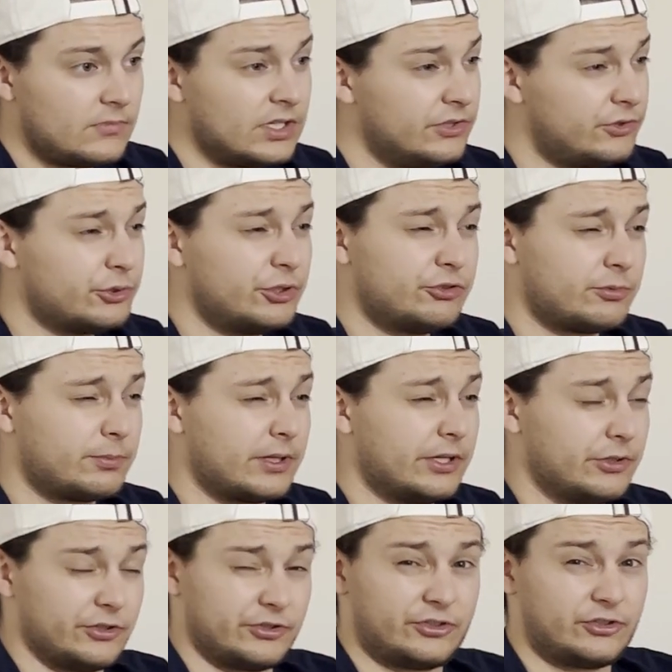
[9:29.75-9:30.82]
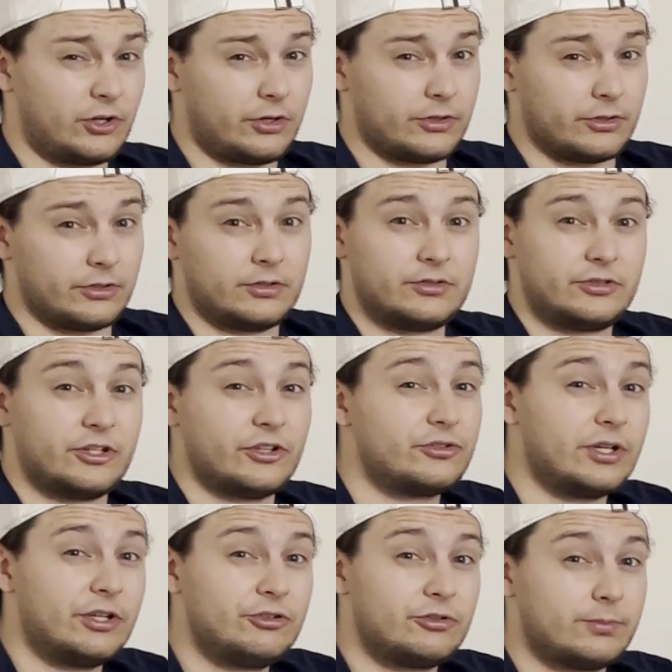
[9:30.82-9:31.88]
Is your injured player a starter? Does
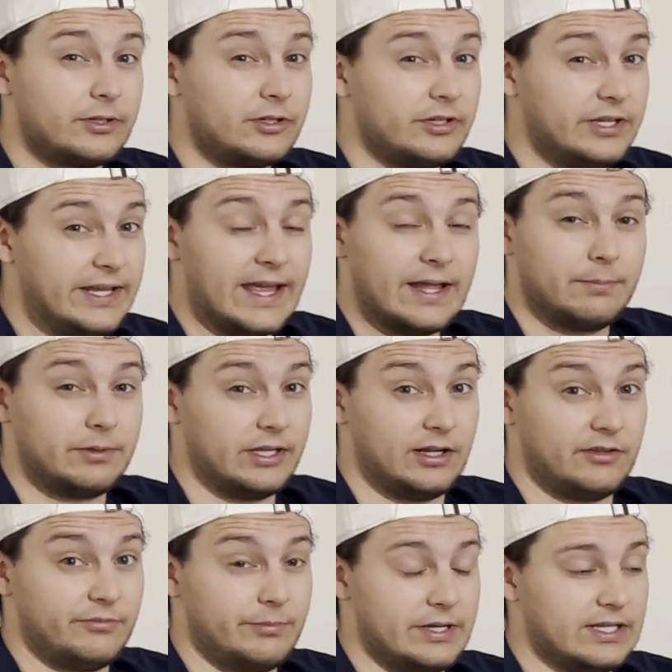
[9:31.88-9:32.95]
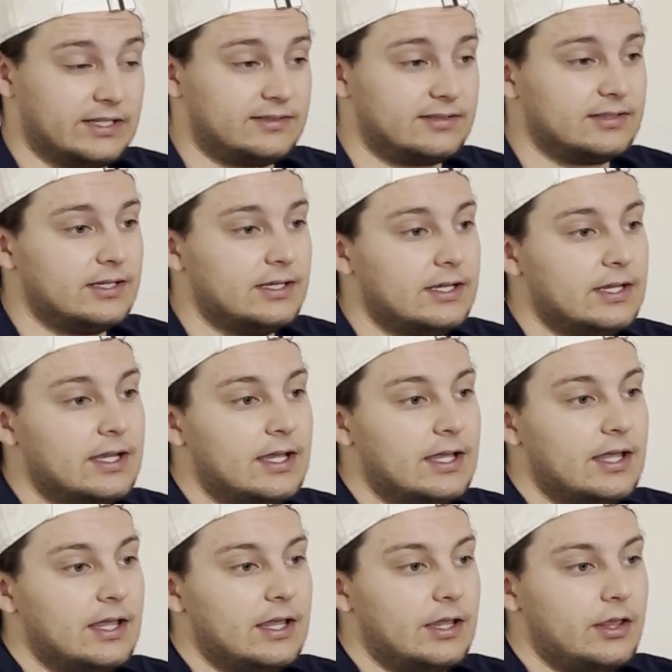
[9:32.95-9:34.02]
your injured player get playoff minutes?
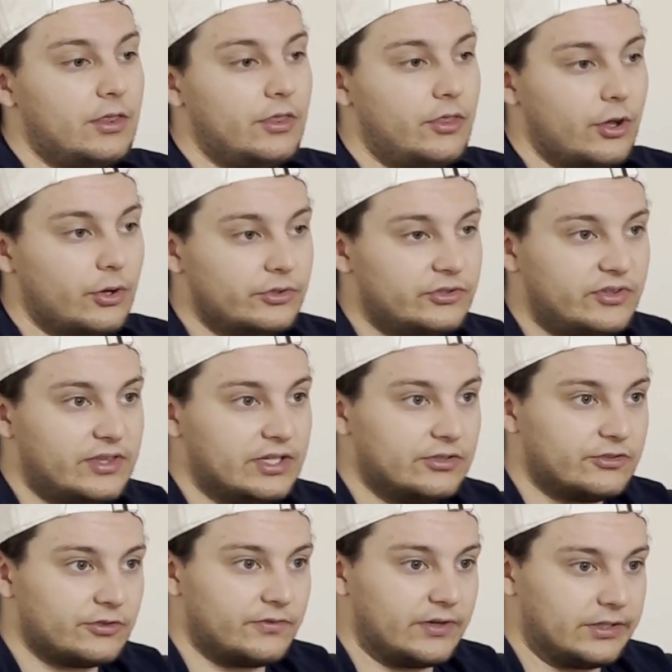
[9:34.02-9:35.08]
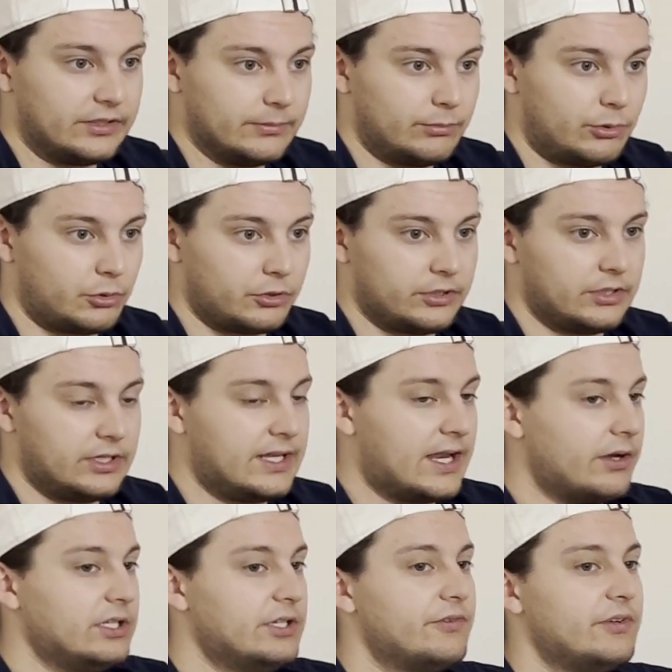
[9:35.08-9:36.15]
Those things are very important.
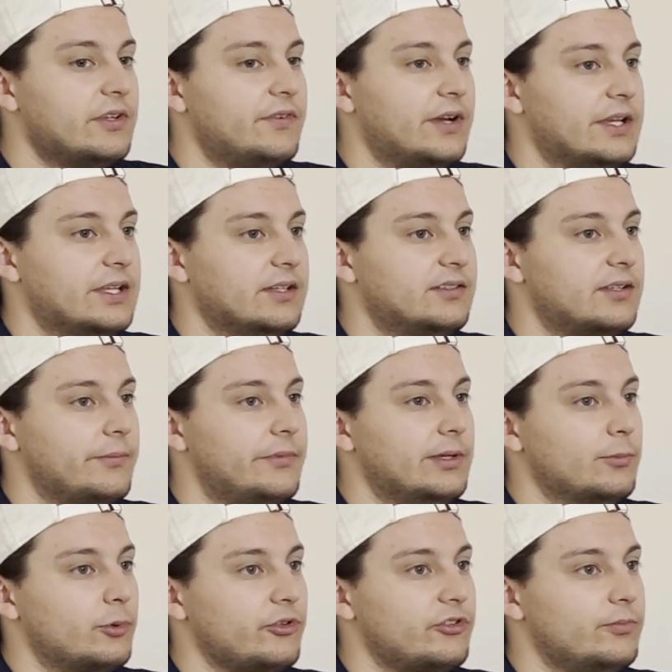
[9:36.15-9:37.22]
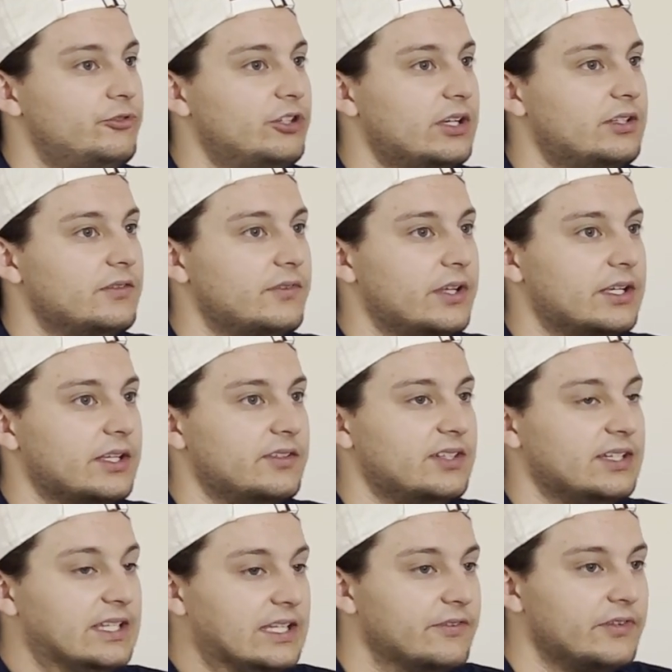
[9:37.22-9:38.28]
Now, even if I did something more subjective, like a
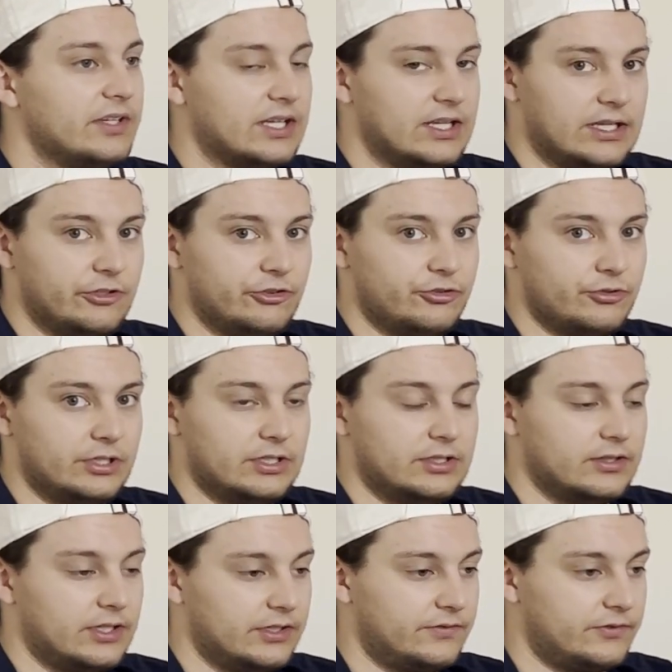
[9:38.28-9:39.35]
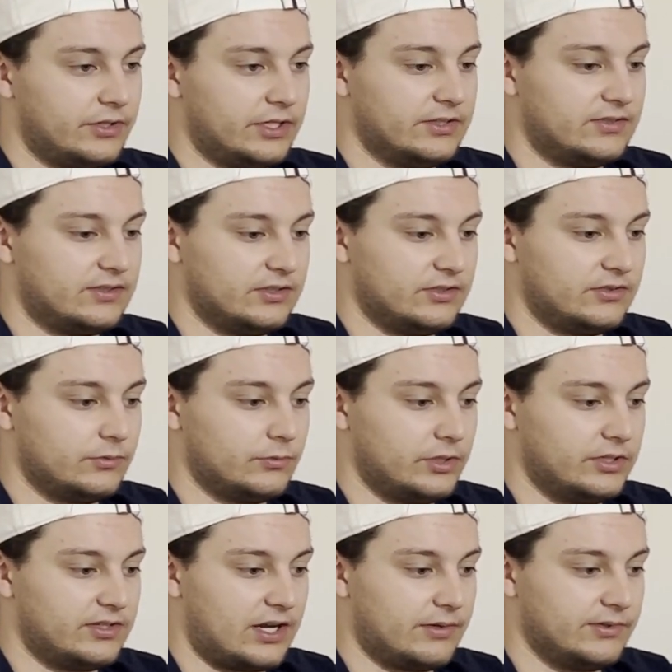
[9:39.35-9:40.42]
significant injury, like for instance,
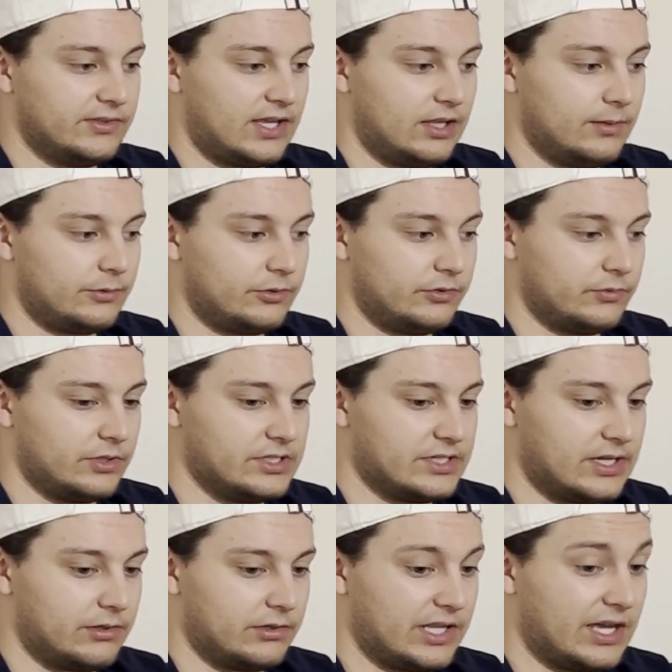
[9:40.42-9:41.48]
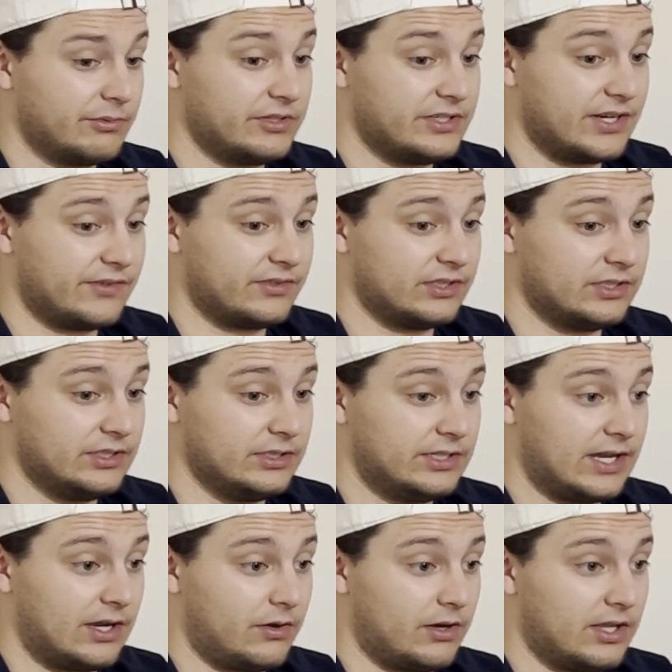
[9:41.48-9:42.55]
when Tyrese Halliburton went down, that would definitely
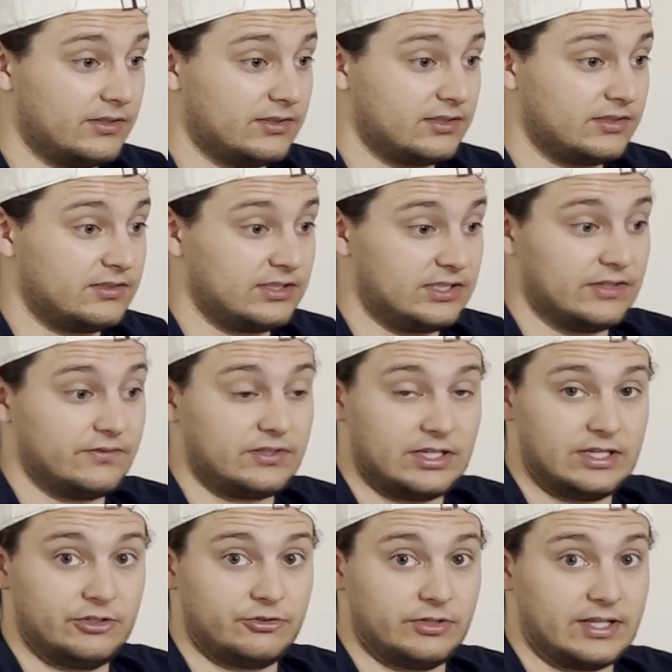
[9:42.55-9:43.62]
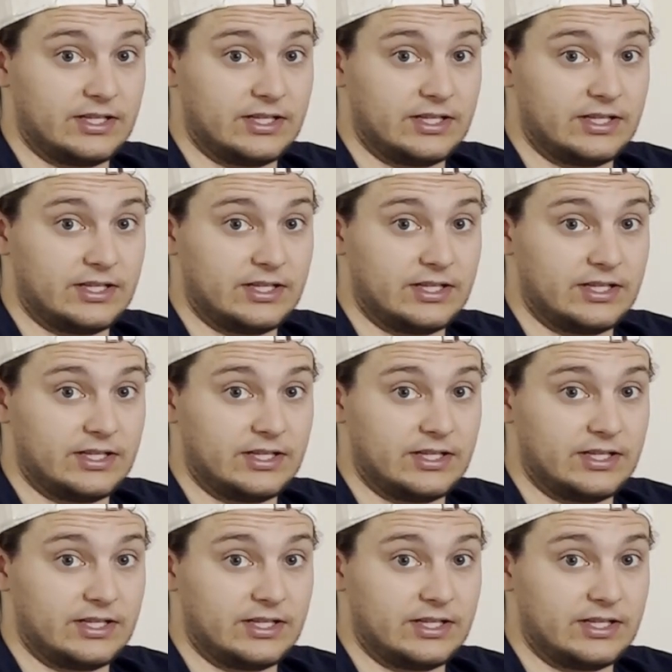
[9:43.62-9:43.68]
count as a significant injury.